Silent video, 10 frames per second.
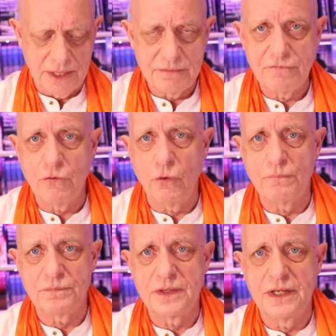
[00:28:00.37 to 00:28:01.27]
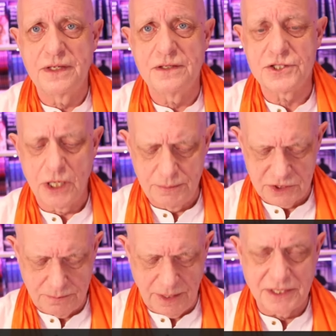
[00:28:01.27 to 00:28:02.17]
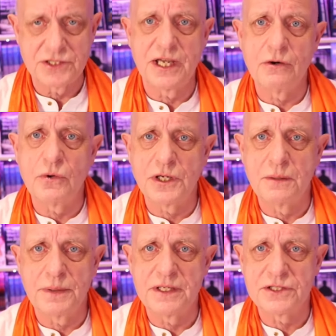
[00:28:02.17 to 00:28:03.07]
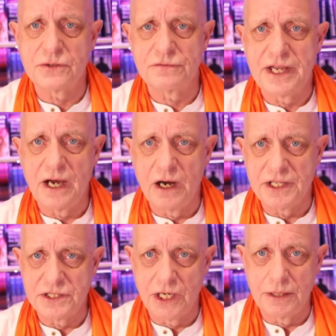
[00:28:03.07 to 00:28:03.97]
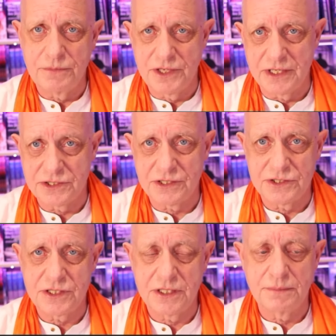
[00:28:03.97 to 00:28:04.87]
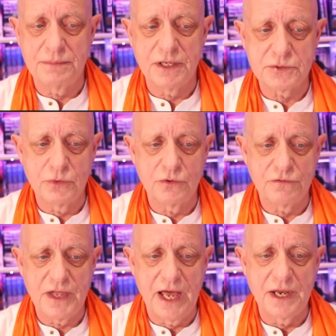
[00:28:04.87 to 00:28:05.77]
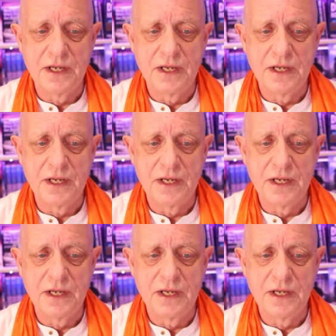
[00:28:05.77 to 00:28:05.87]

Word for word: fought in cyberspace. They're all going to be sort of AI type things. So this is going to be much more of that.